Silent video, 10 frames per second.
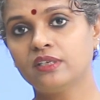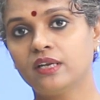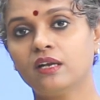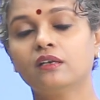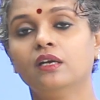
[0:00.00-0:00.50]
there
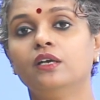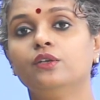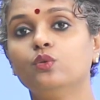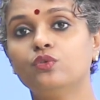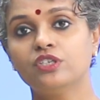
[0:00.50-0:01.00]
are
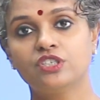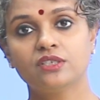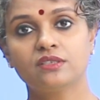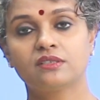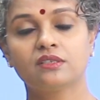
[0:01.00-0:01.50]

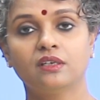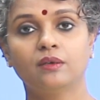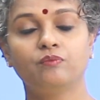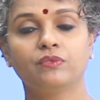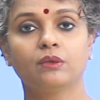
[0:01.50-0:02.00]
nutritious
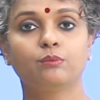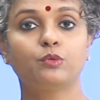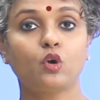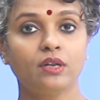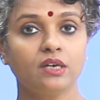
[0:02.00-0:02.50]

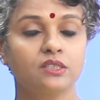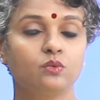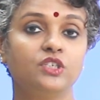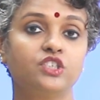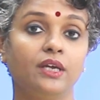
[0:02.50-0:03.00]
products
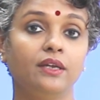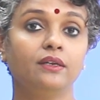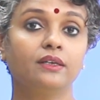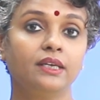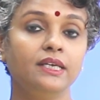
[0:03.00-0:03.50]
which can
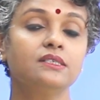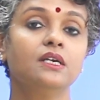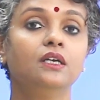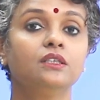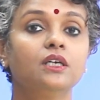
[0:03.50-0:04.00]

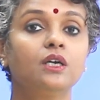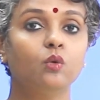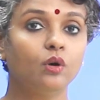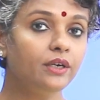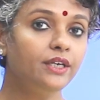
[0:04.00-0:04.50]
increase the
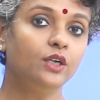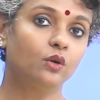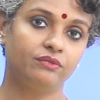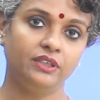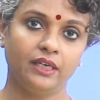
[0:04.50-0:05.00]
quality
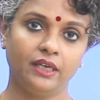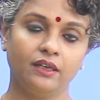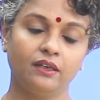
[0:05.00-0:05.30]
of the egg.